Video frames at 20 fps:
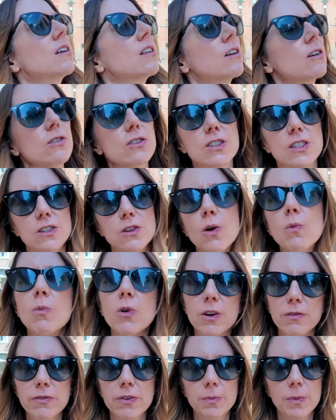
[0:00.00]
There was no
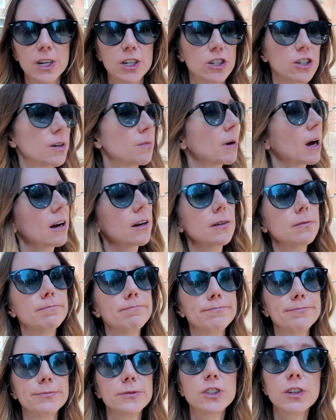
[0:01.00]
more information about it.
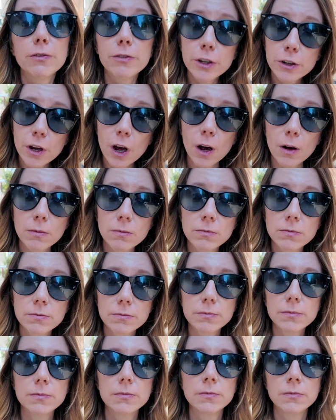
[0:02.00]
So if you know,
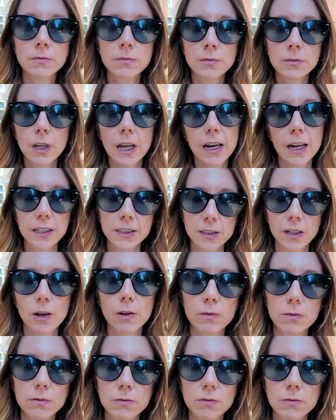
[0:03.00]
let us know.